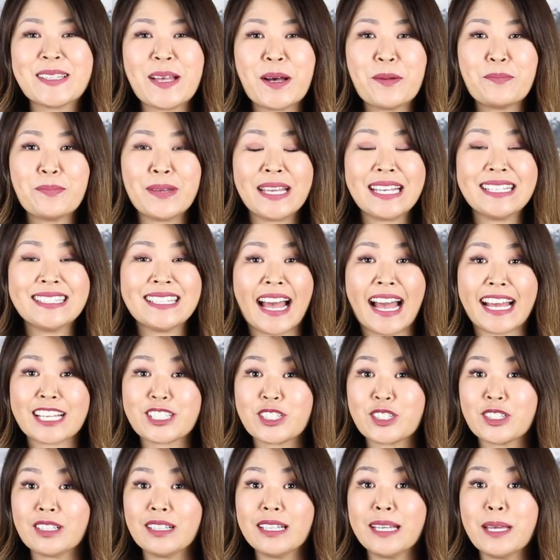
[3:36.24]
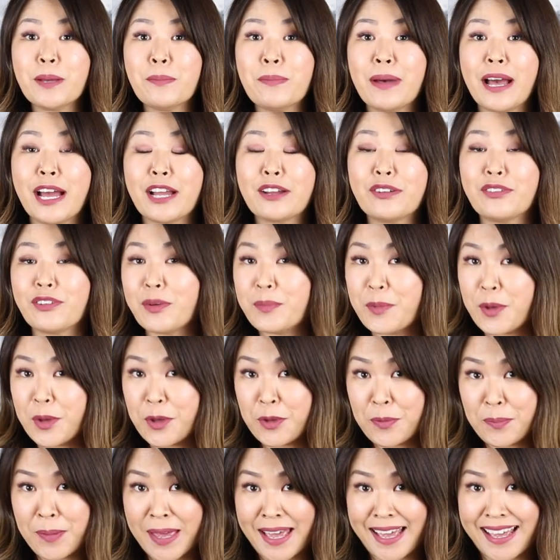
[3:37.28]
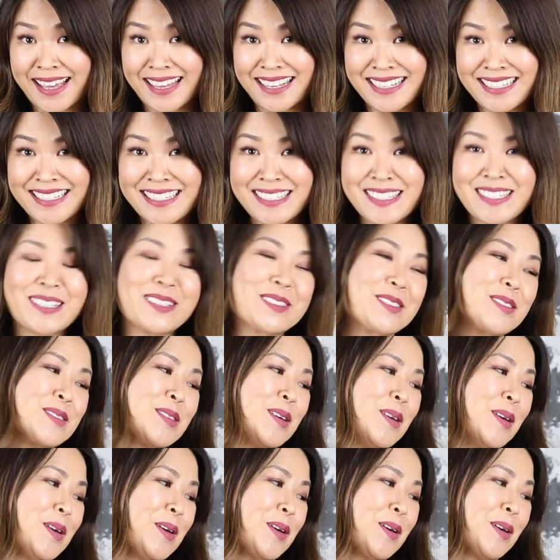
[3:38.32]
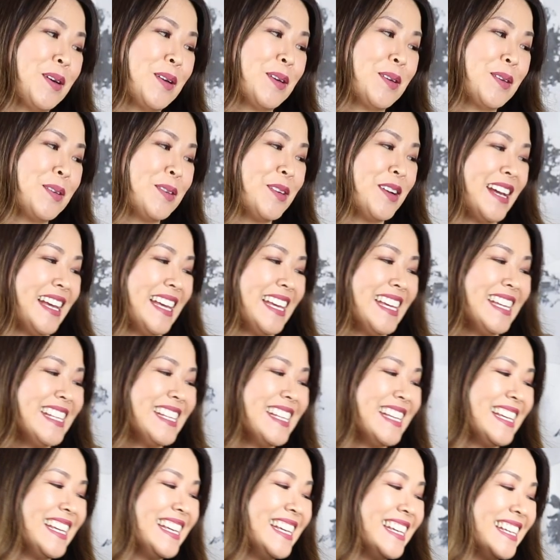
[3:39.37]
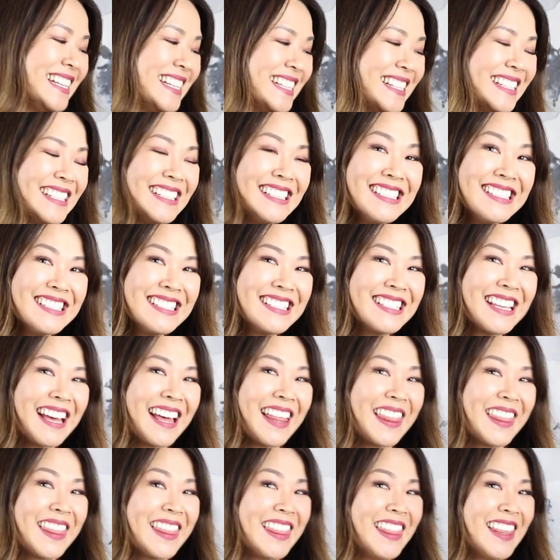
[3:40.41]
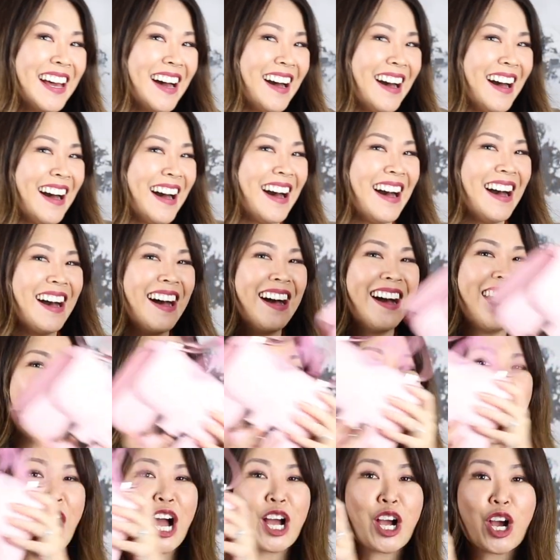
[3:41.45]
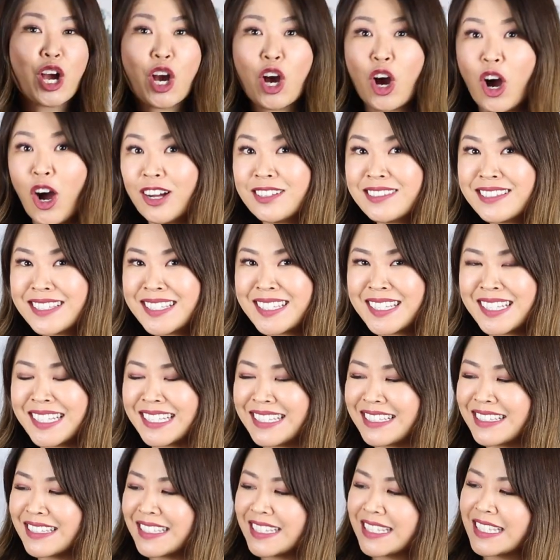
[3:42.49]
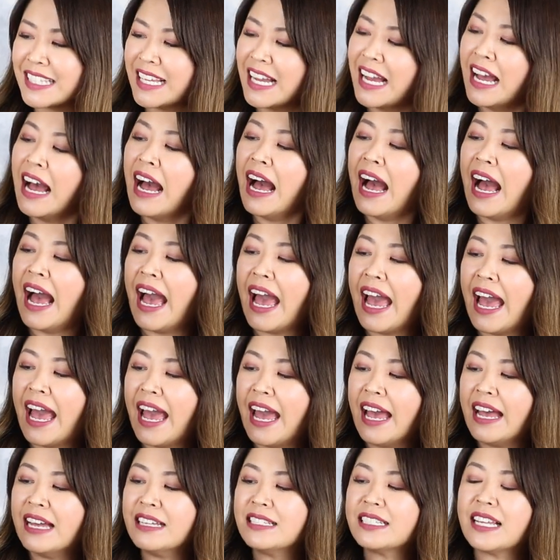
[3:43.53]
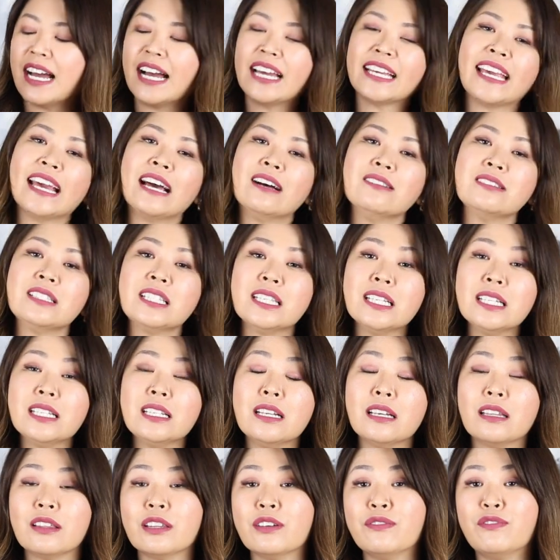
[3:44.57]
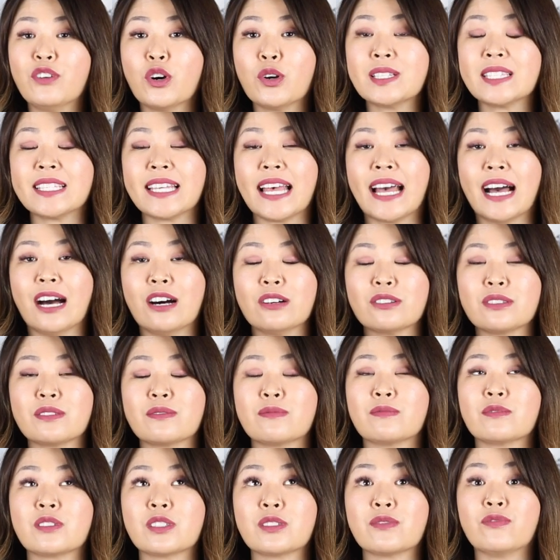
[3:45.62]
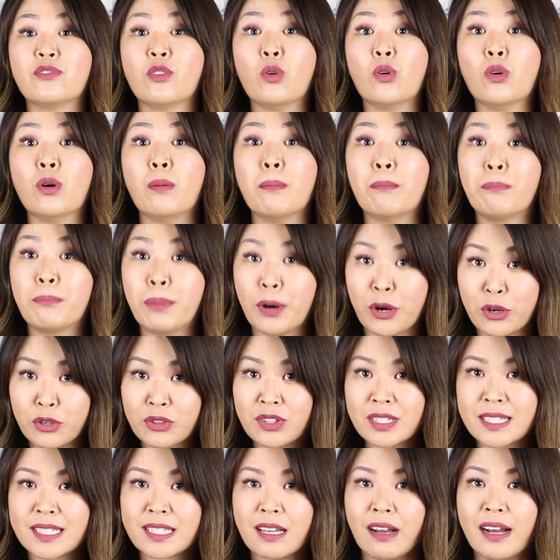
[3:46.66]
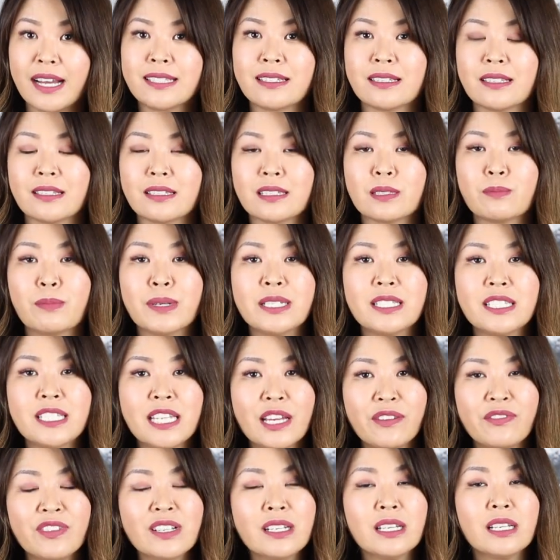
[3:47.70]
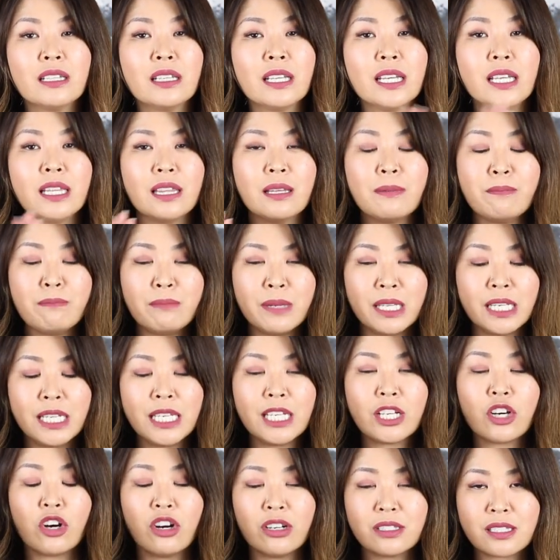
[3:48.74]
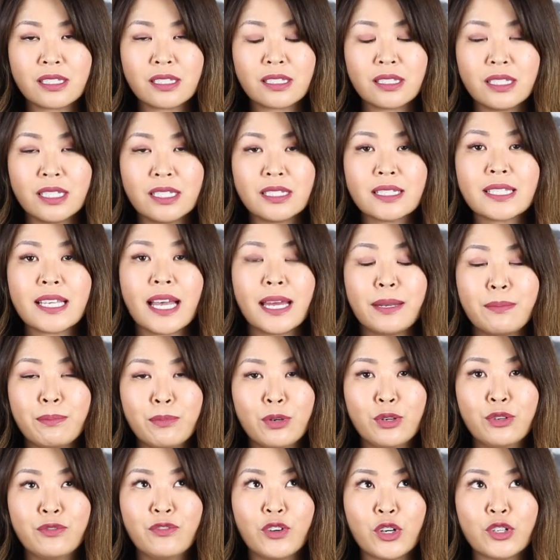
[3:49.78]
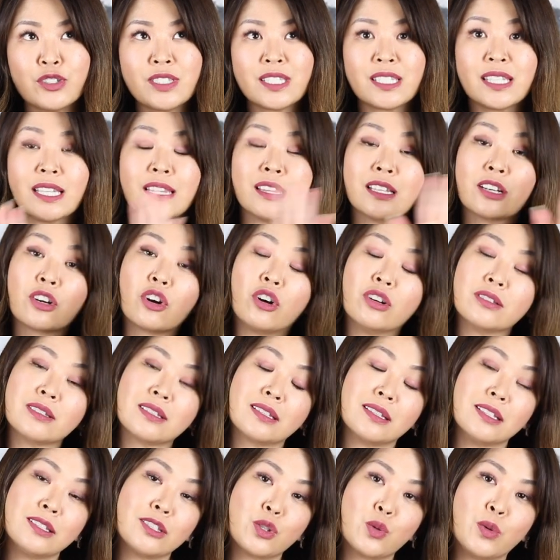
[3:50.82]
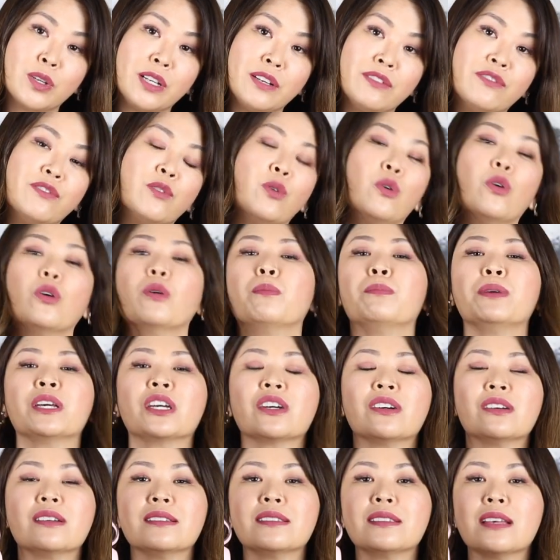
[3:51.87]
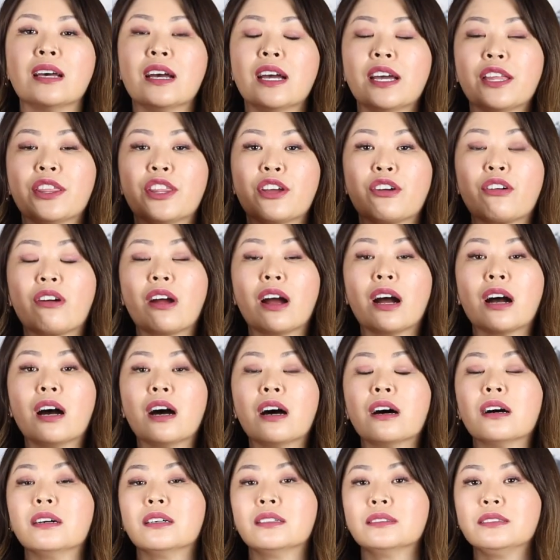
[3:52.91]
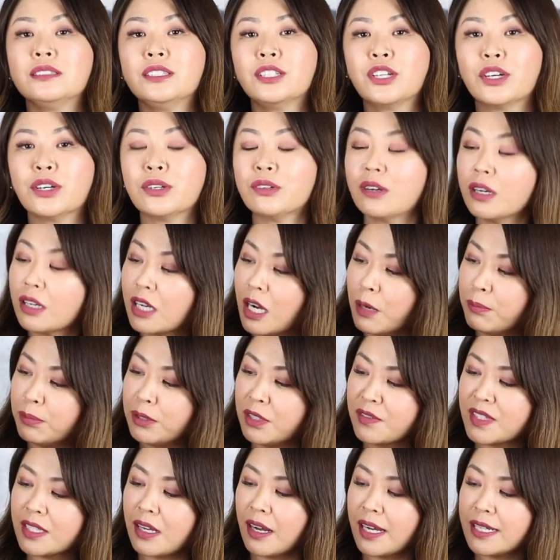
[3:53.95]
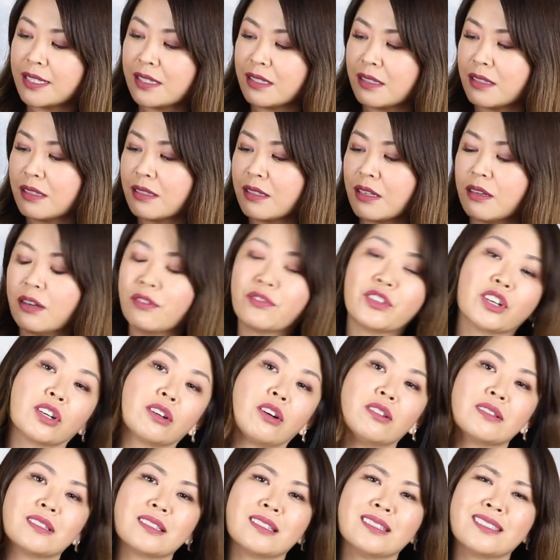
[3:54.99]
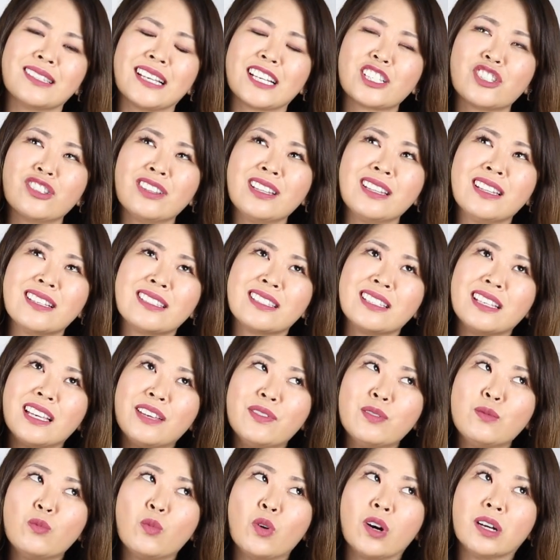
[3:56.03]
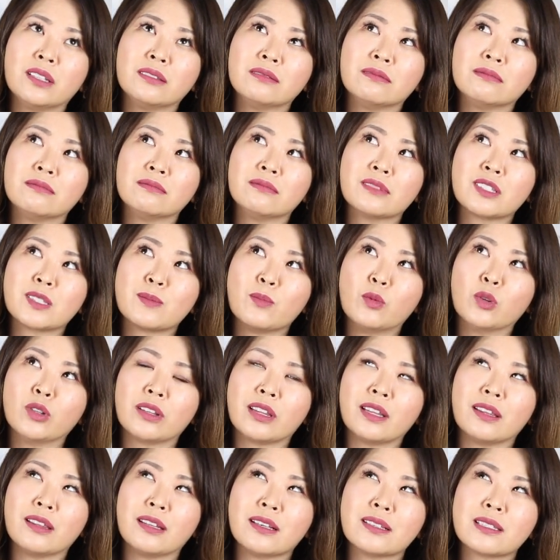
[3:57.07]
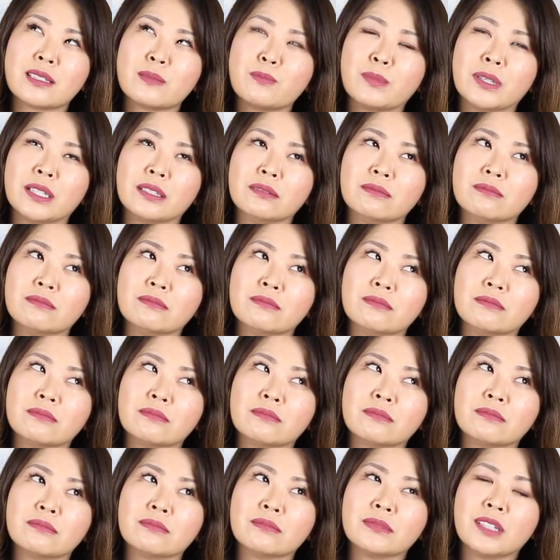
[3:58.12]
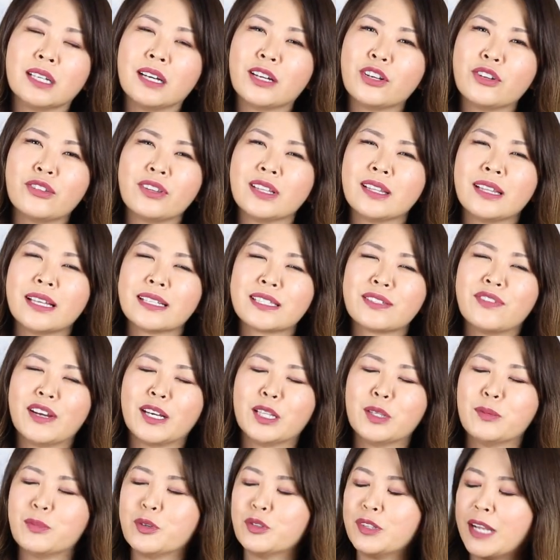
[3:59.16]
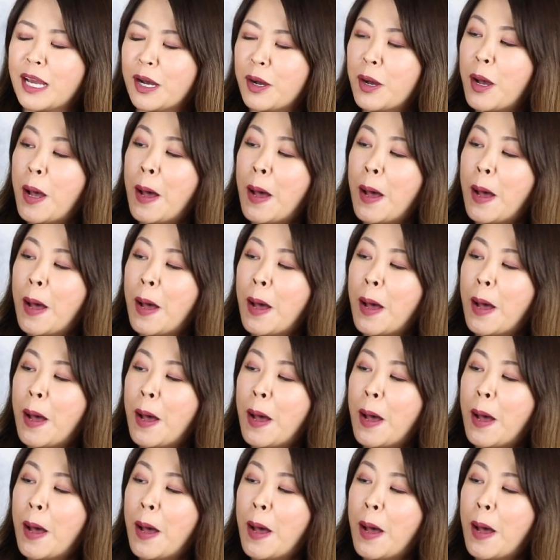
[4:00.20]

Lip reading: up is actually a bag from Hermes. So it is the Constance. And I counted the votes out for both sizes, but definitely the mini Constance had more votes than the Constance 24, because there are, you know, a couple of sizes of the Constance. Actually, there's even one smaller than this, but I don't think that's available now.